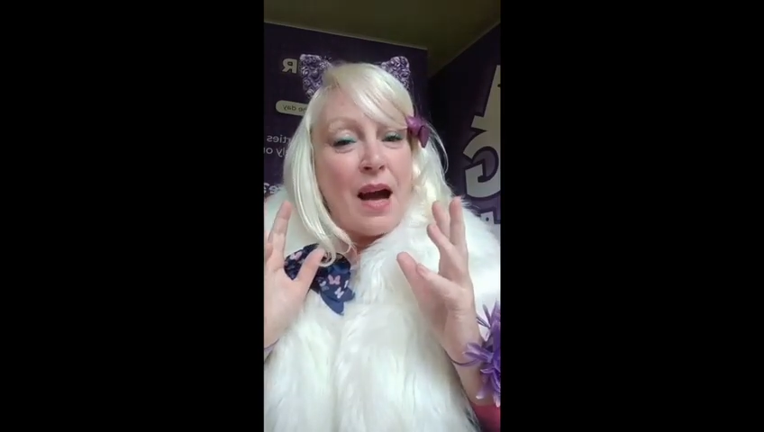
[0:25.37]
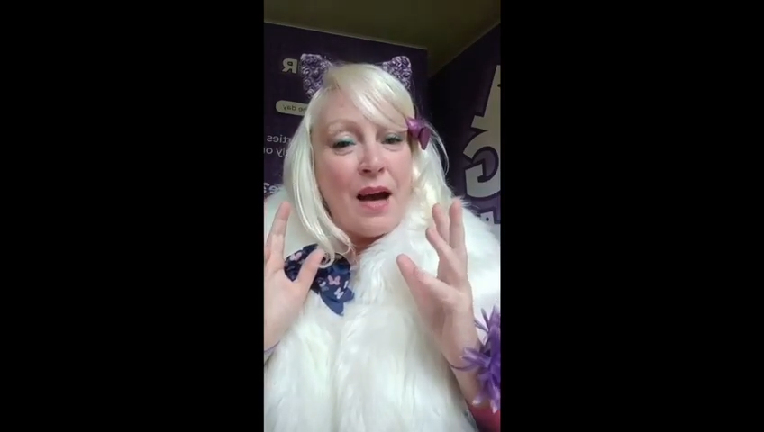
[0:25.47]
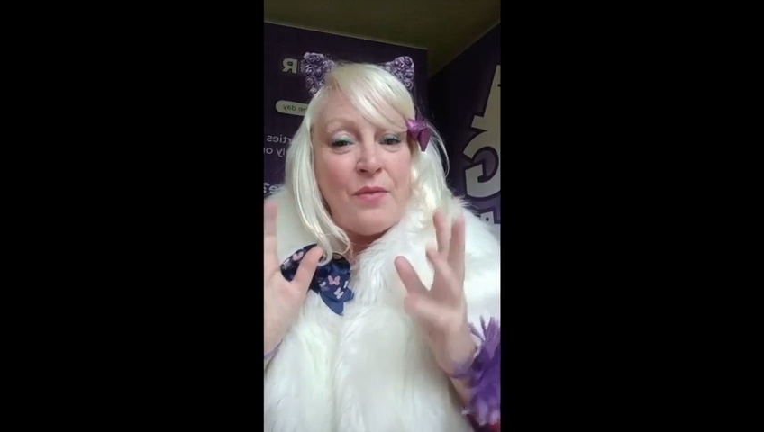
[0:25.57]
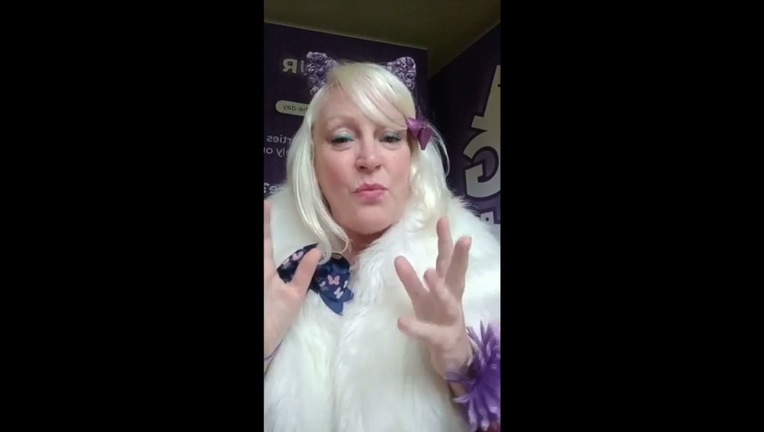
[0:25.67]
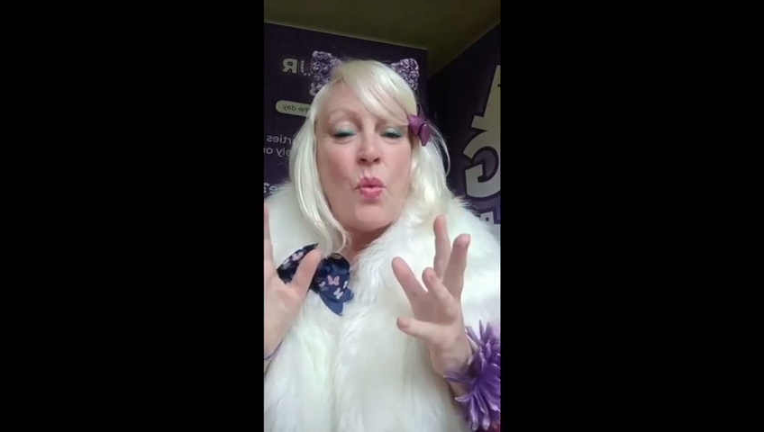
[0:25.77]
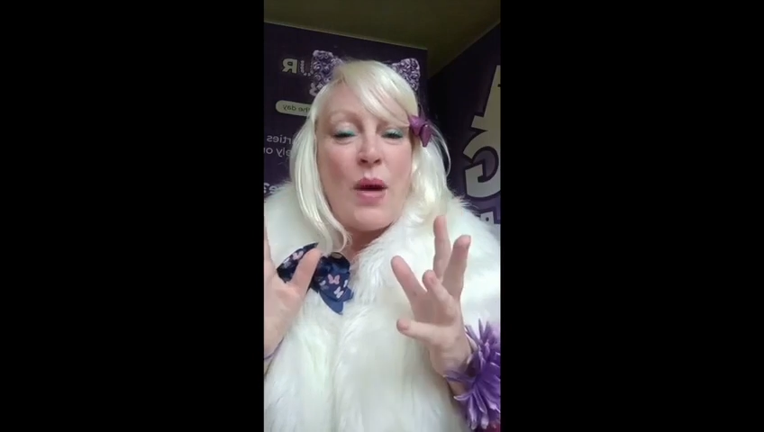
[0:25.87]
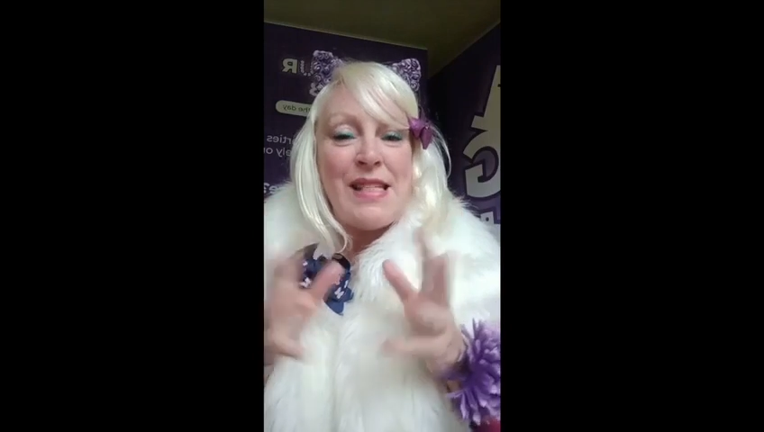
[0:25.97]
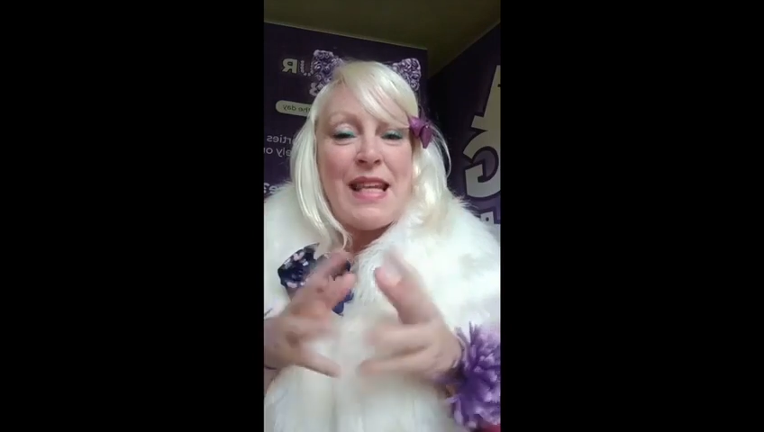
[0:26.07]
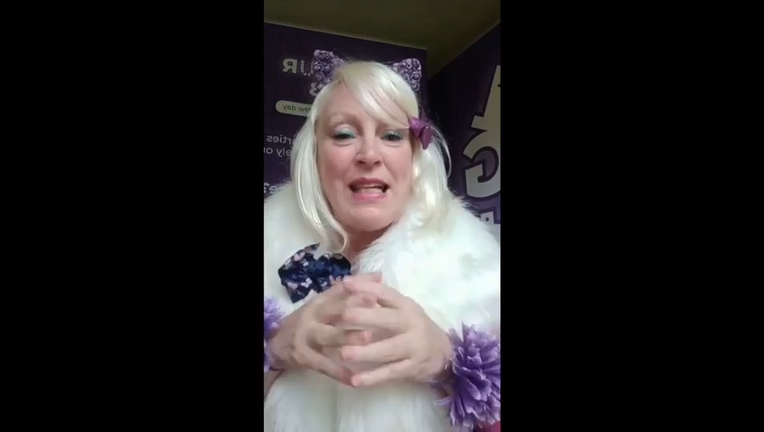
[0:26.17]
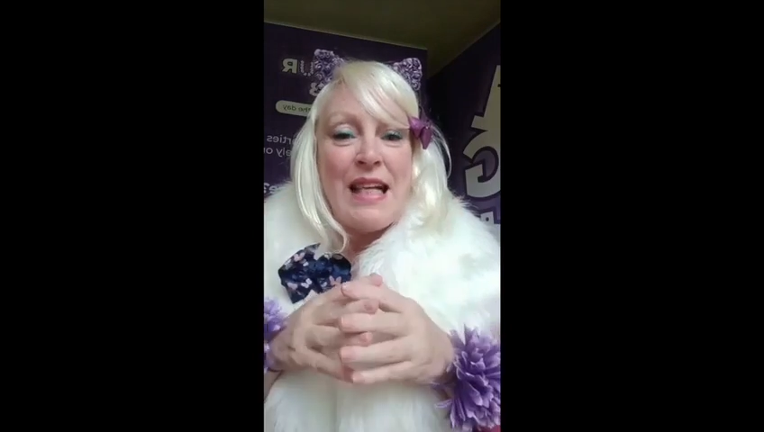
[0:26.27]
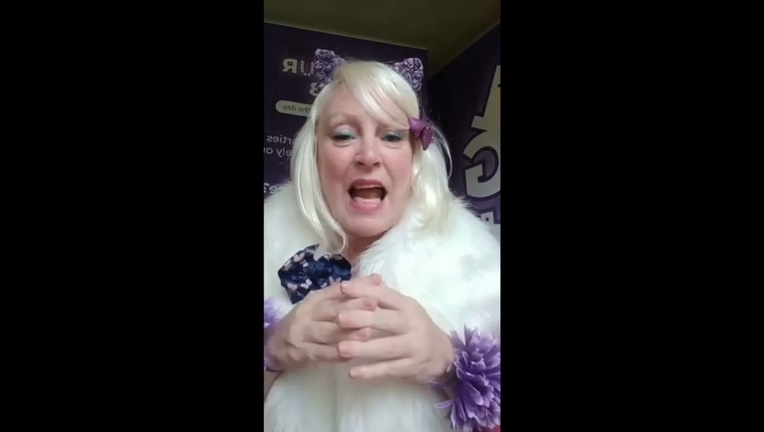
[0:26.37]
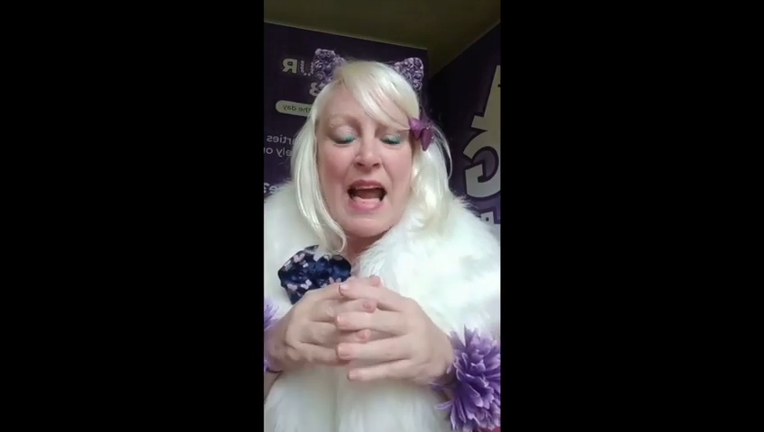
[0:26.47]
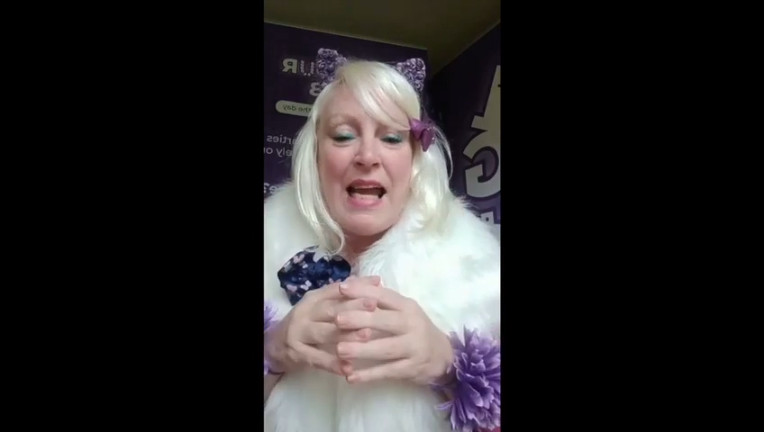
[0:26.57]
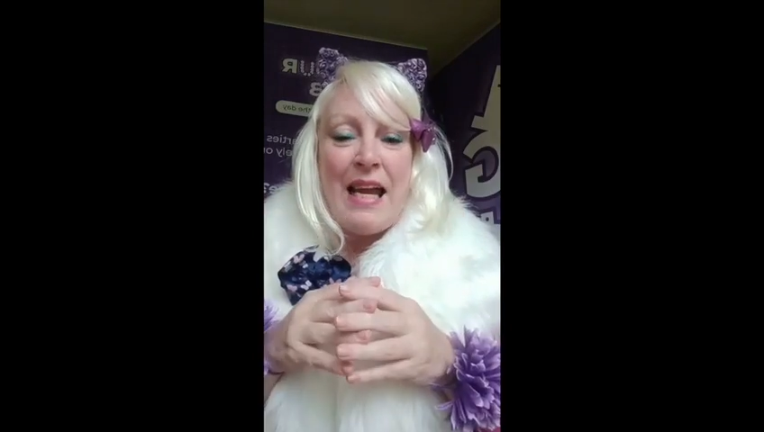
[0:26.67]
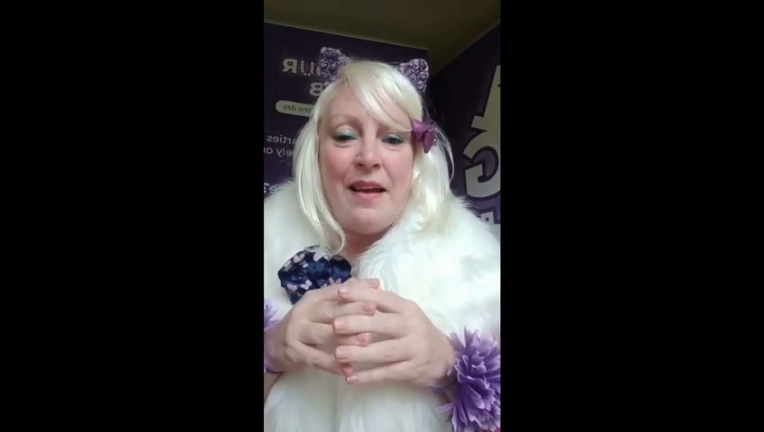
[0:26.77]

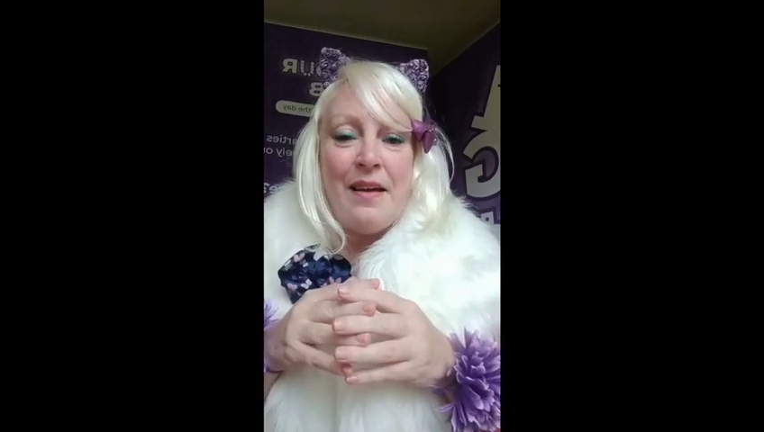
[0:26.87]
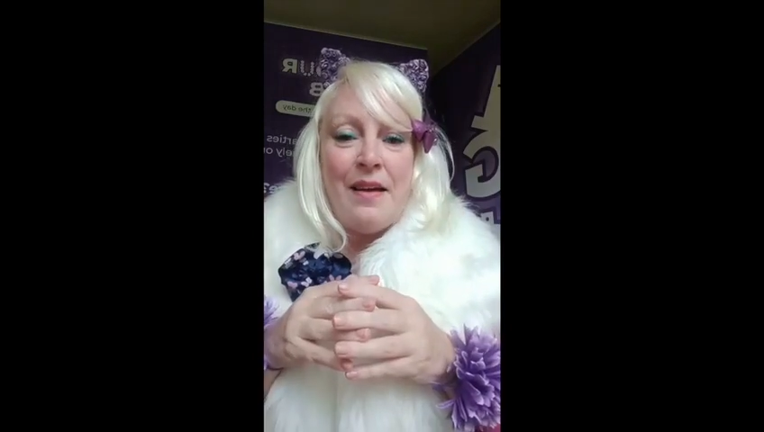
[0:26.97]
unwittingly